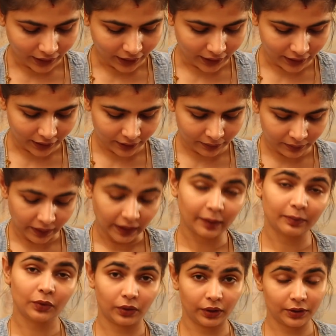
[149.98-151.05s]
And
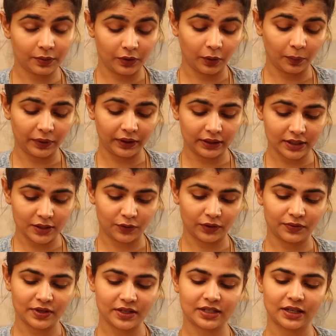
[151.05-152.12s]
I'm going to be opening this for
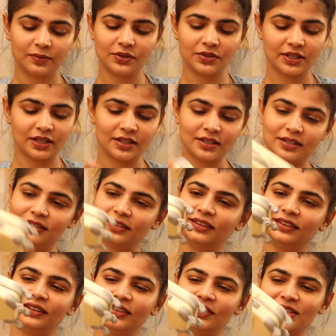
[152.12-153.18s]
the first time. You see this?
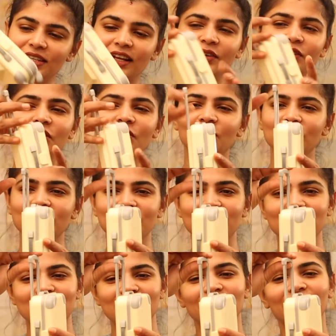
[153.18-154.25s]
Do you see how cute this
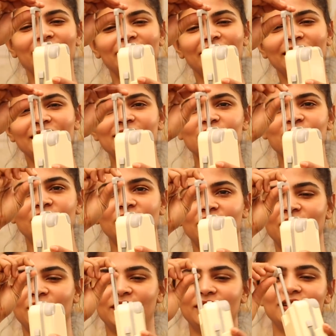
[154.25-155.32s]
is?
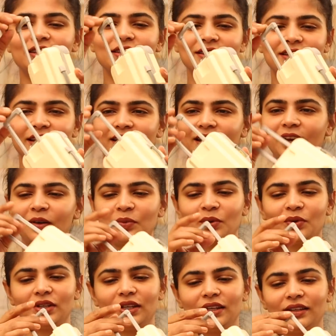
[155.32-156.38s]
These
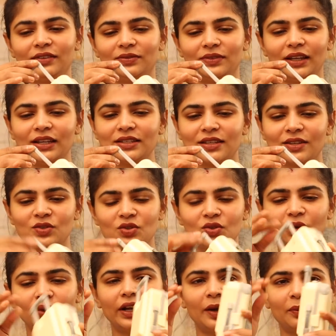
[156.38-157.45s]
K-beauty things are
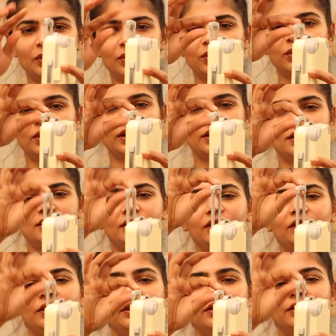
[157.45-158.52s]
so damn cute. Look at this.
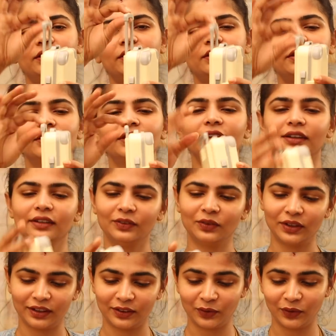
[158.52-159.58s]
Toy, toy, toy, toy.
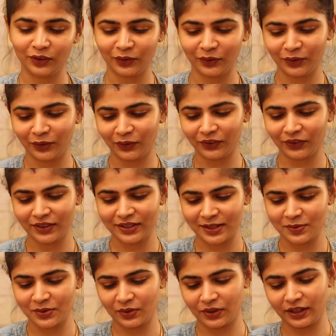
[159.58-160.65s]
Okay, toy, toy, toy, toy. It
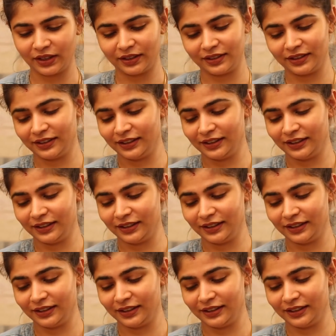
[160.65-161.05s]
seems okay.